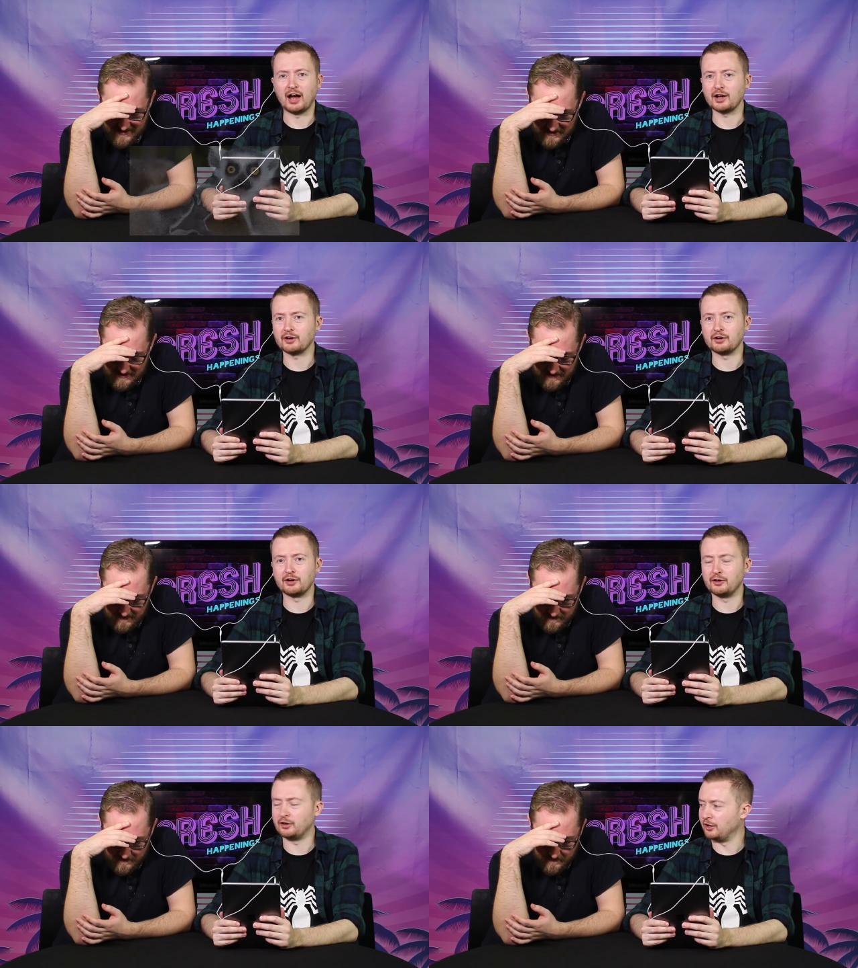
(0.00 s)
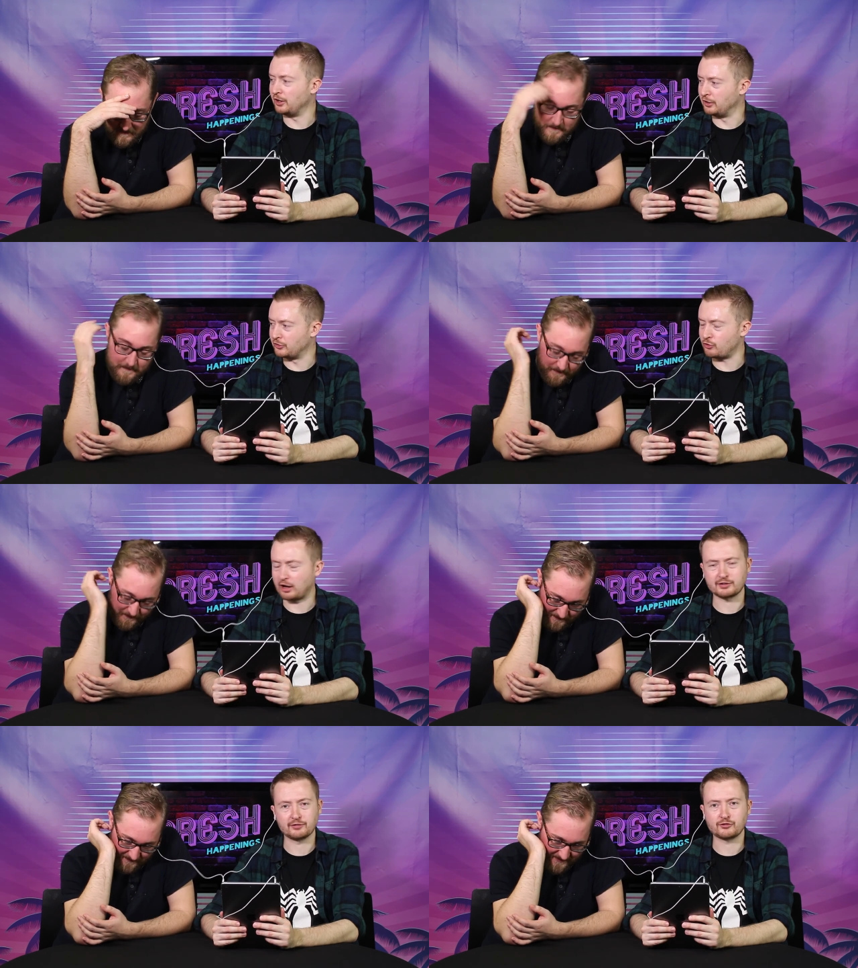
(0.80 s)
Speaker 1: that
Speaker 2: an
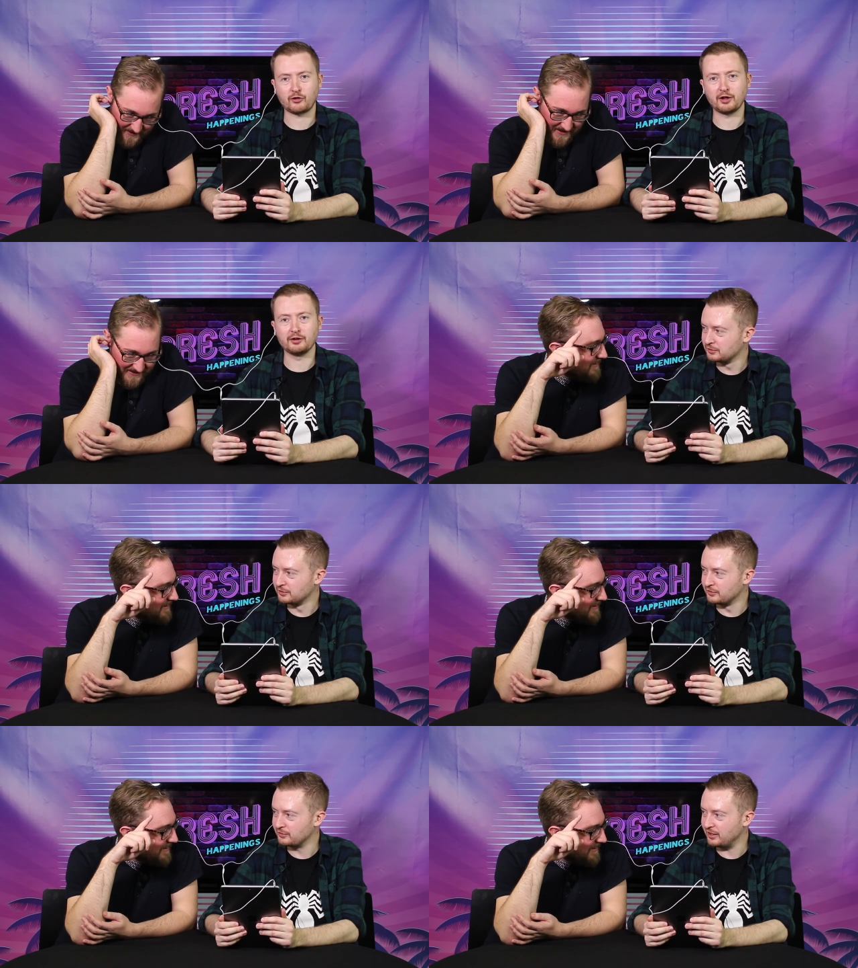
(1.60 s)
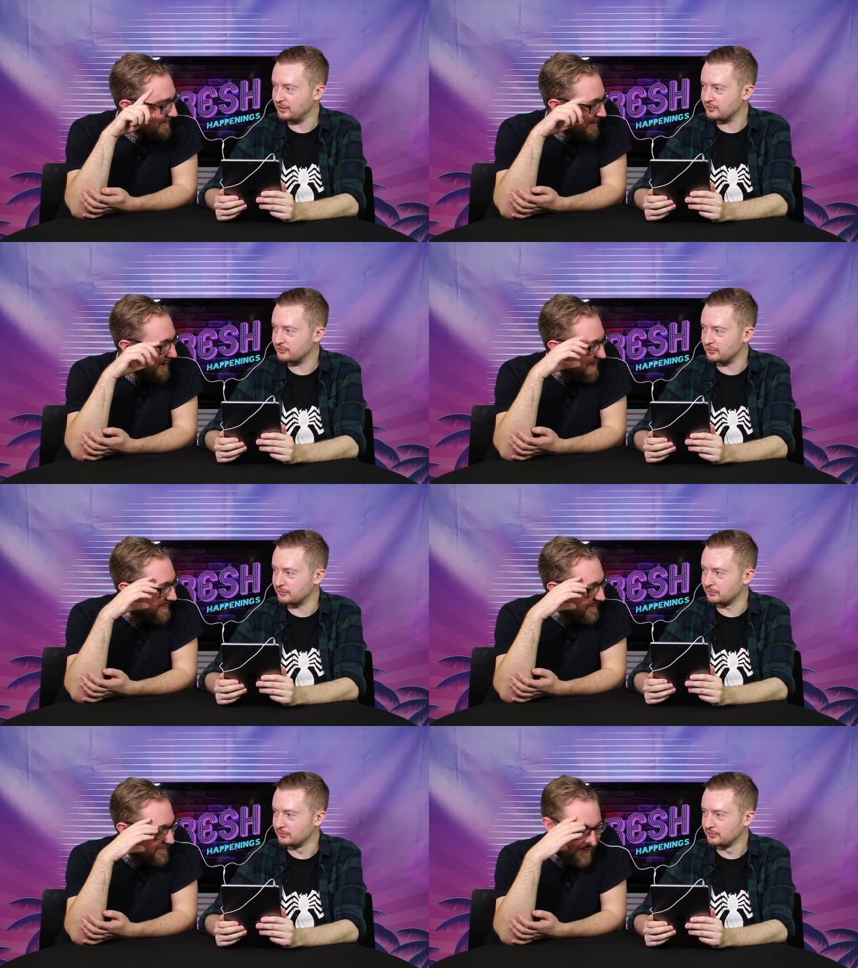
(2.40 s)
attractive trait?
Speaker 1: yeah, I
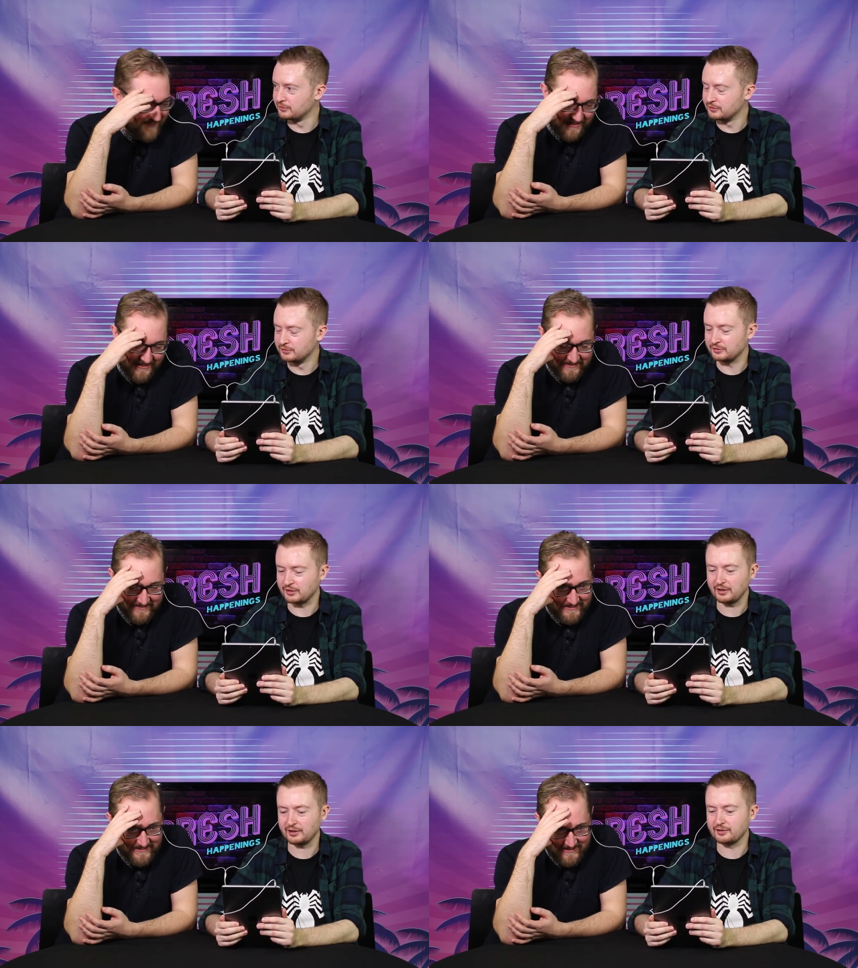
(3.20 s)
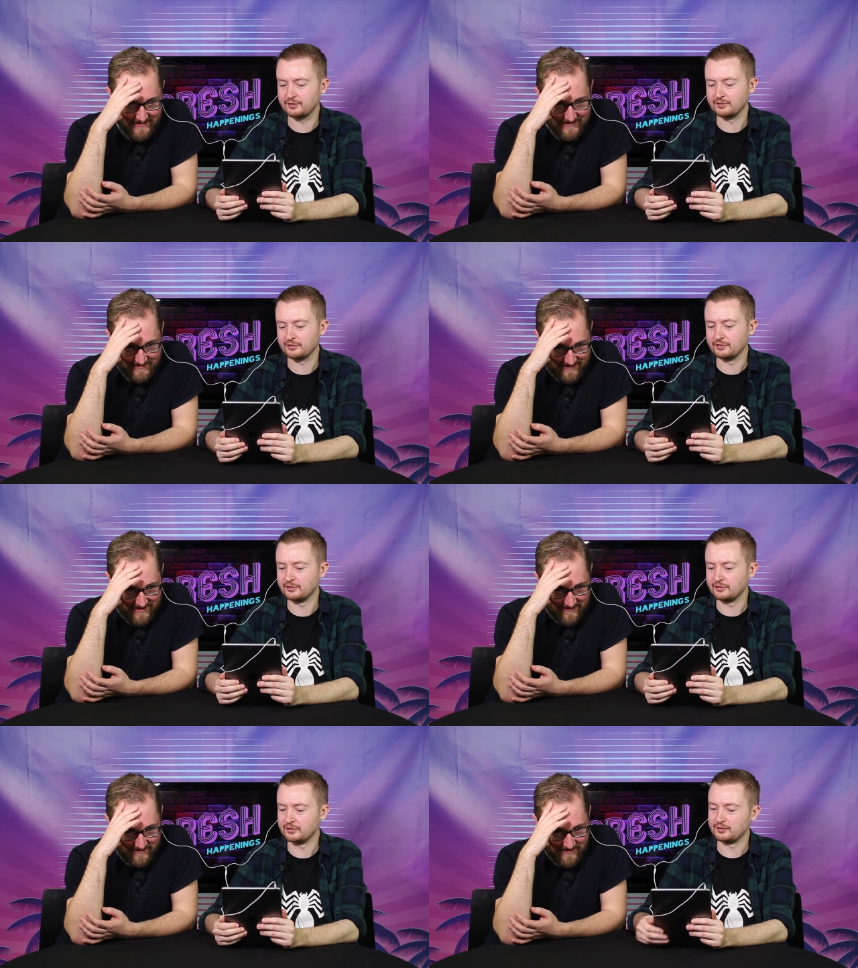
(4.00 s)
think it's a zoo. Yeah.
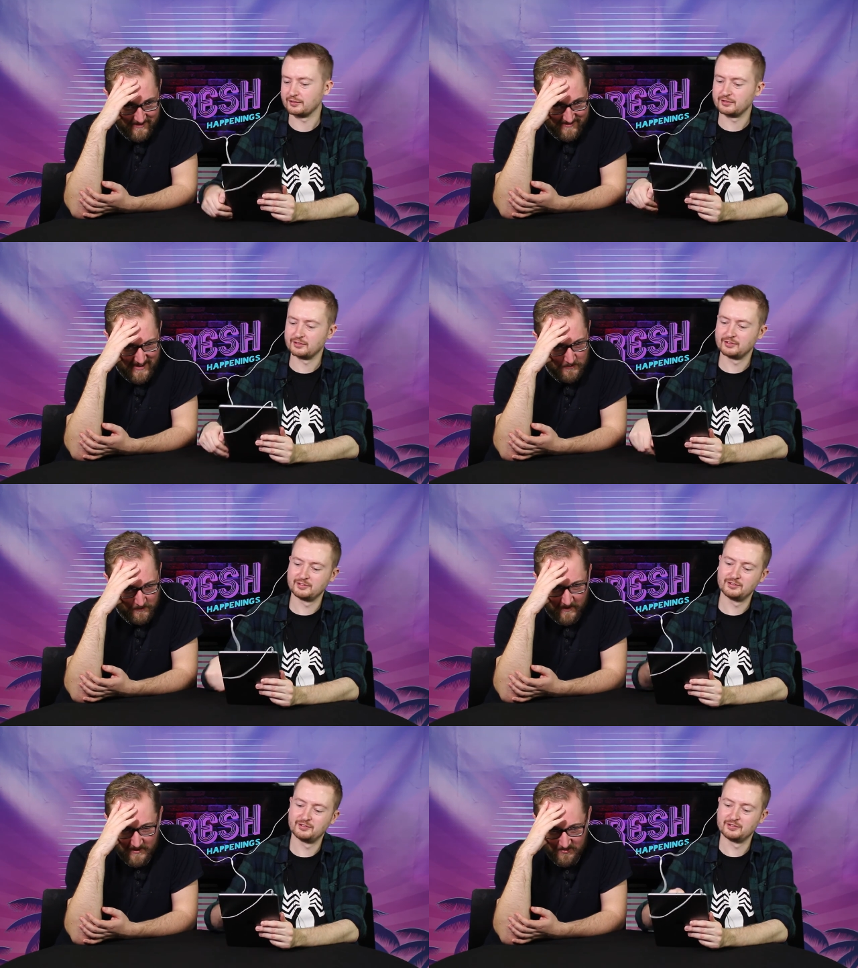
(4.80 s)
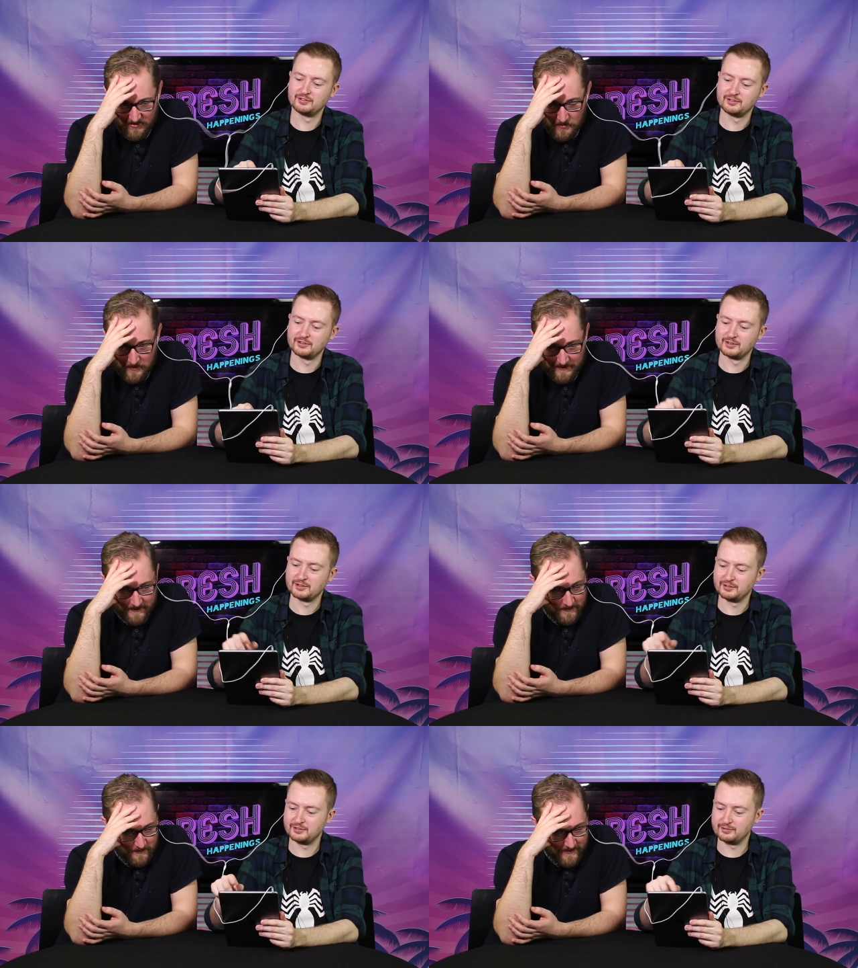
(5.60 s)
So it sounds very
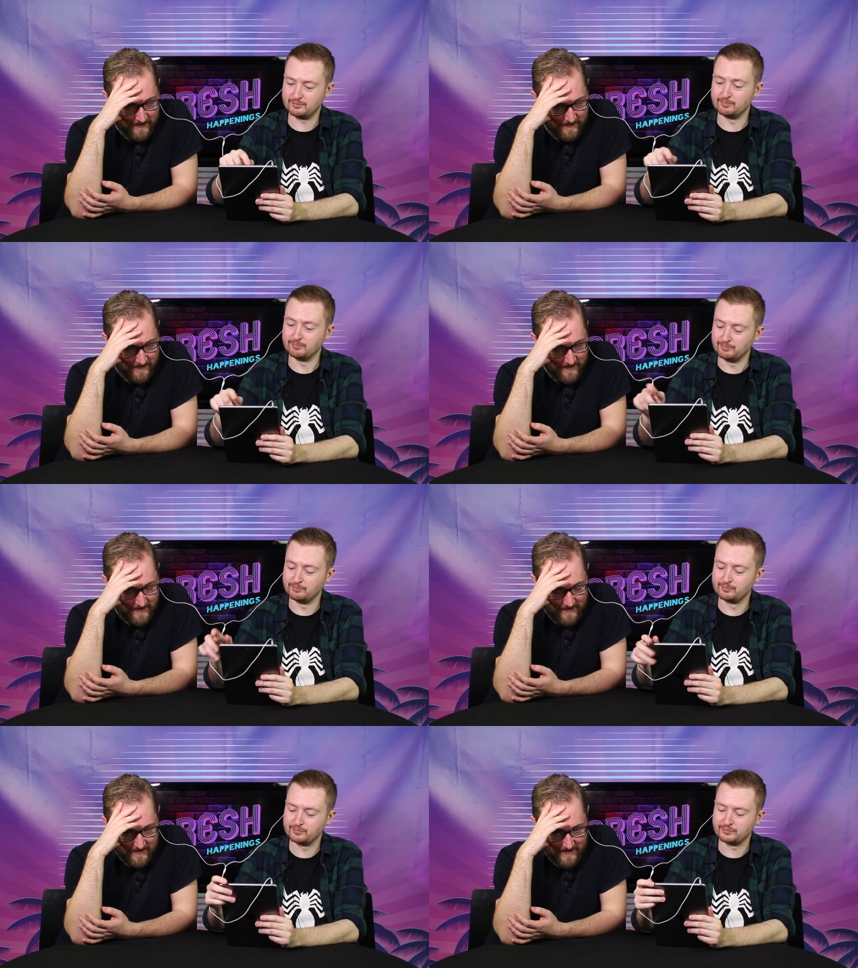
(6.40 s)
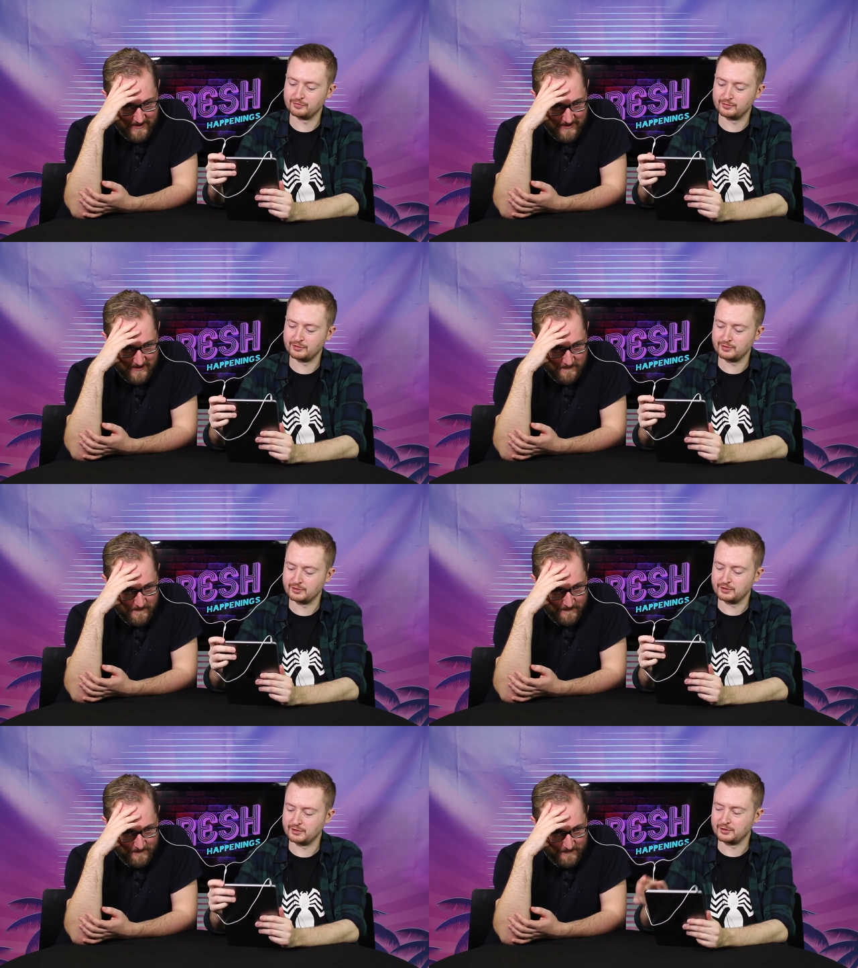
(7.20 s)
zoo-like as well. Mm.
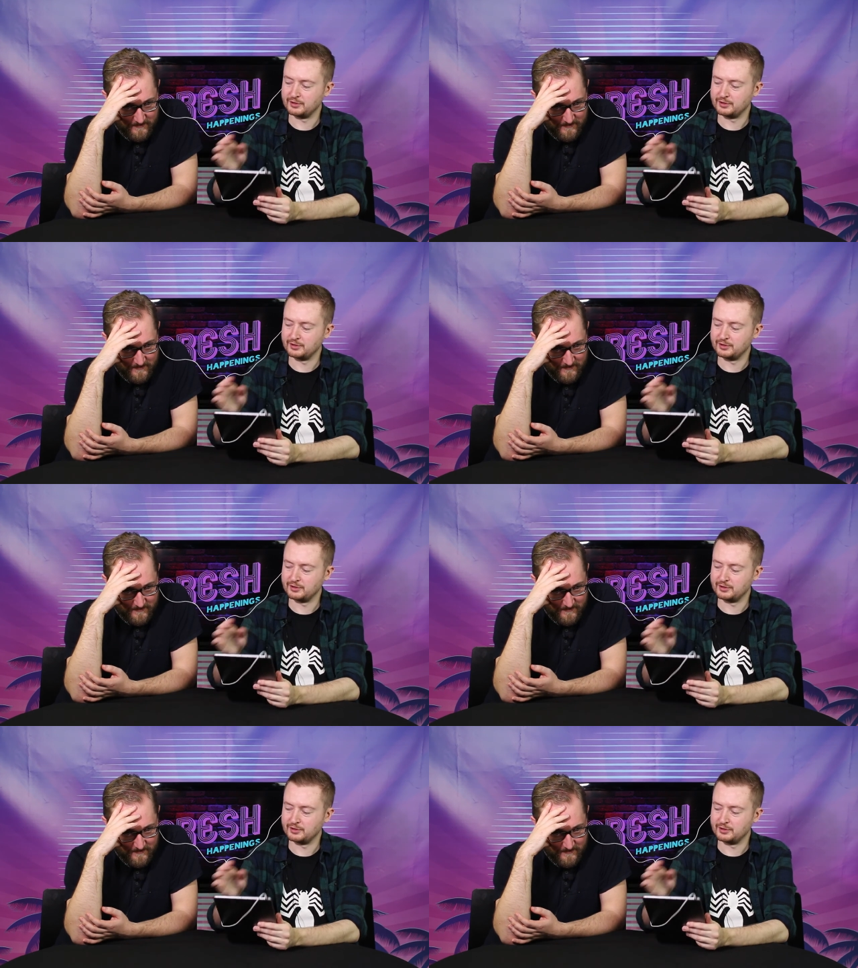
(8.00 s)
Um,